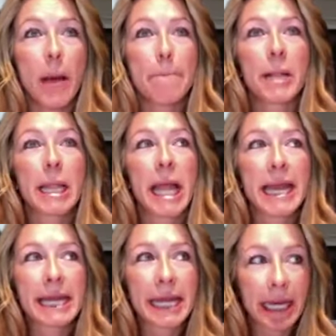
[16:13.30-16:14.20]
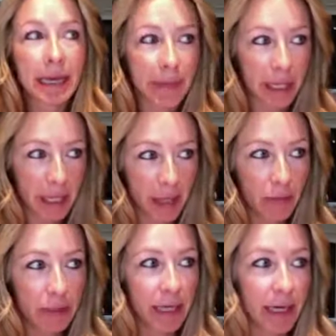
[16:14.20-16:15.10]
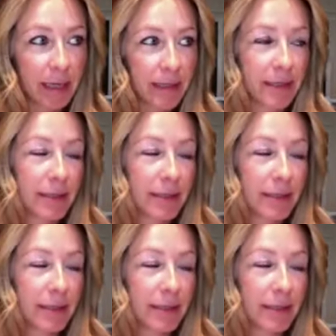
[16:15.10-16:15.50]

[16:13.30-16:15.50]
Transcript: plaguing me it was like